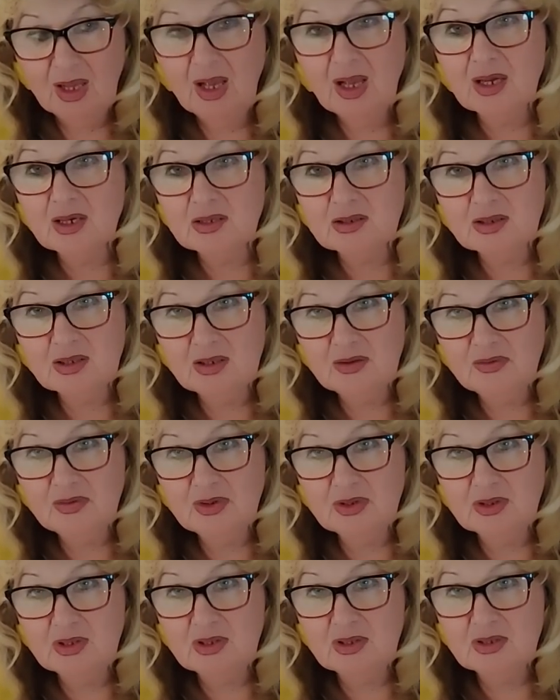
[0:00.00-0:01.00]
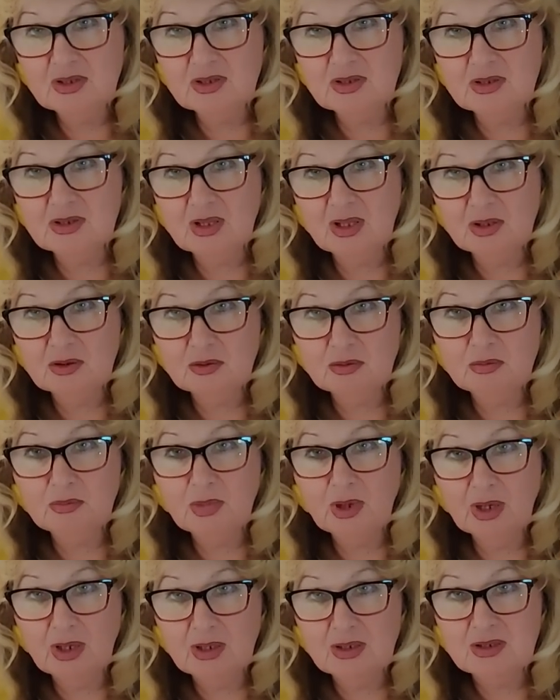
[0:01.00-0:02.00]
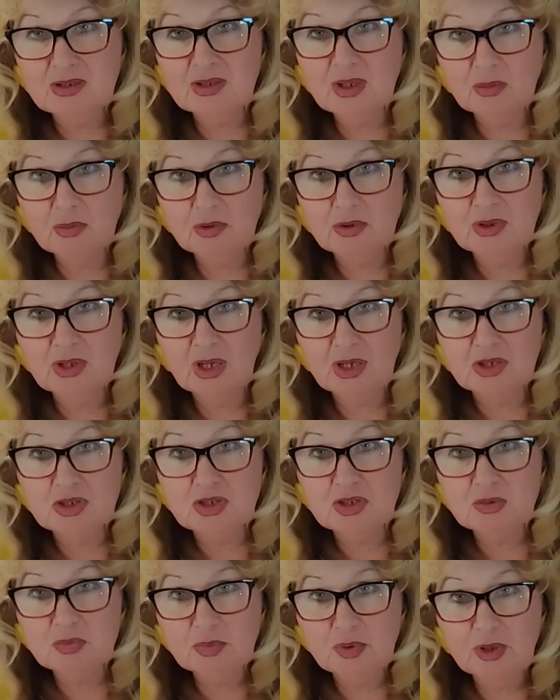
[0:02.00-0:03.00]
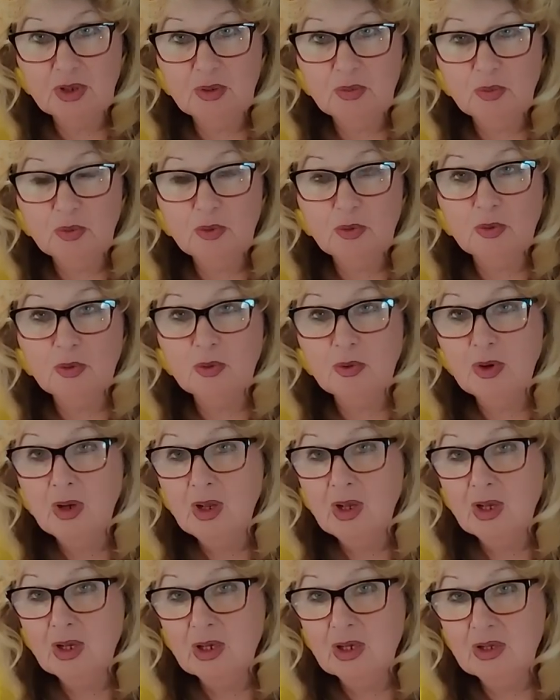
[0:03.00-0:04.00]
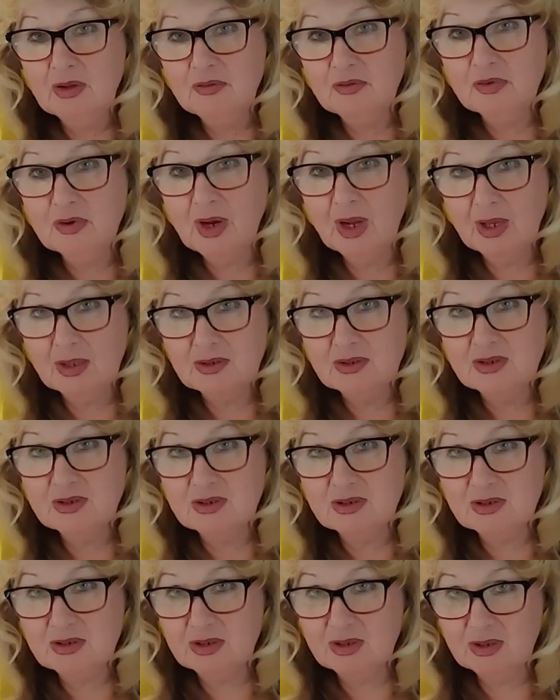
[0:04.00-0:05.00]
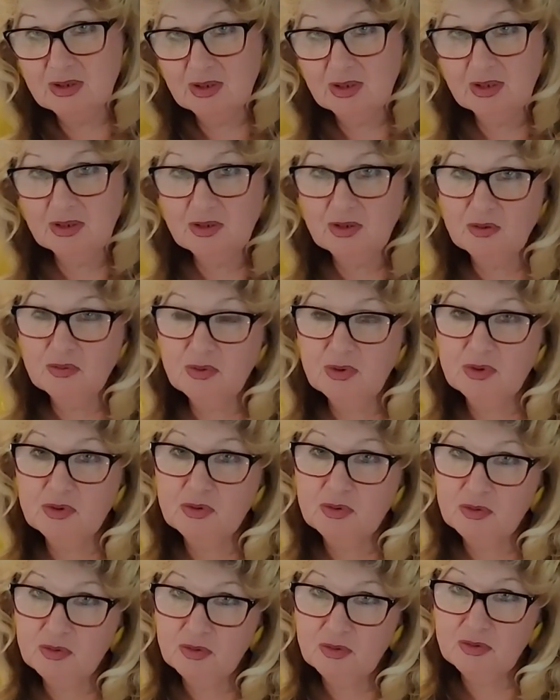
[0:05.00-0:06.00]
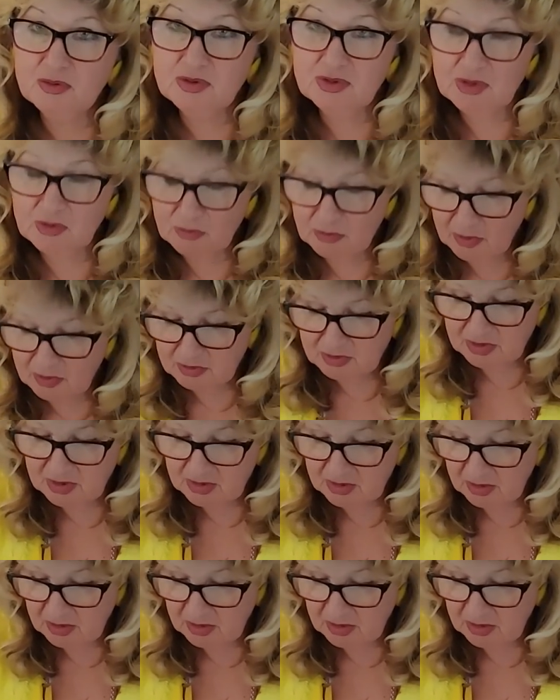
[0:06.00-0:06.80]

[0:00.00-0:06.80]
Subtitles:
activities that might sabotage people in France? I don't want to use the word